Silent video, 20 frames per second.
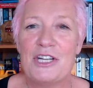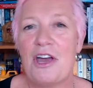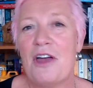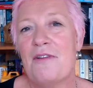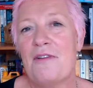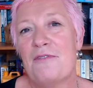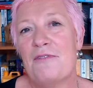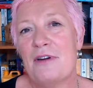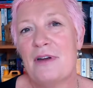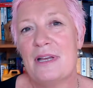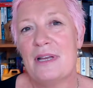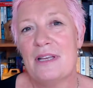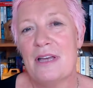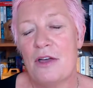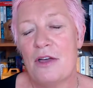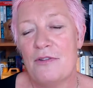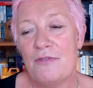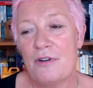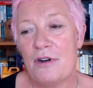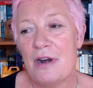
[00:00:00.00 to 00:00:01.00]
over
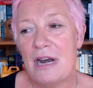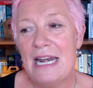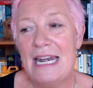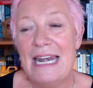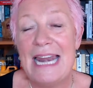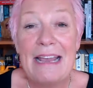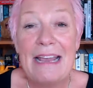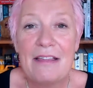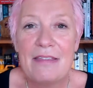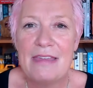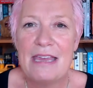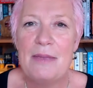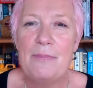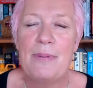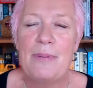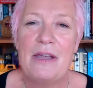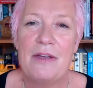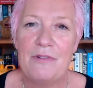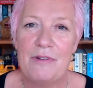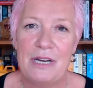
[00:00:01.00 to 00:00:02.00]
a lengthy
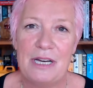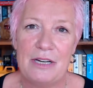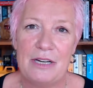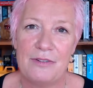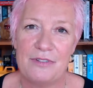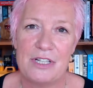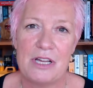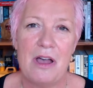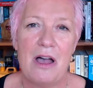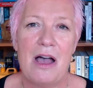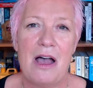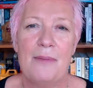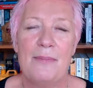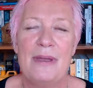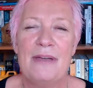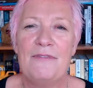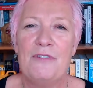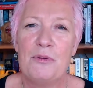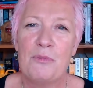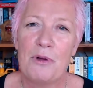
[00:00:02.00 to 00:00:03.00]
period of time
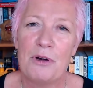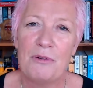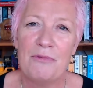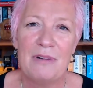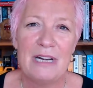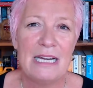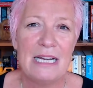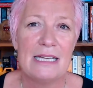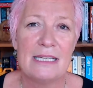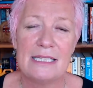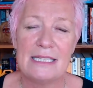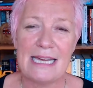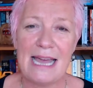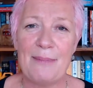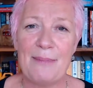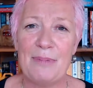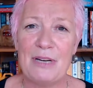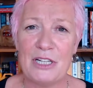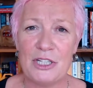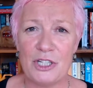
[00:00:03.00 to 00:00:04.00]
if you want to really
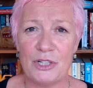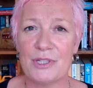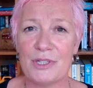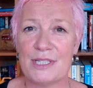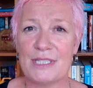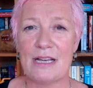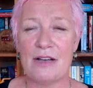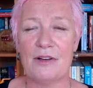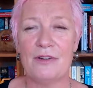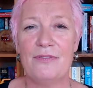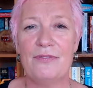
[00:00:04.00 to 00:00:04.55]
establish yourself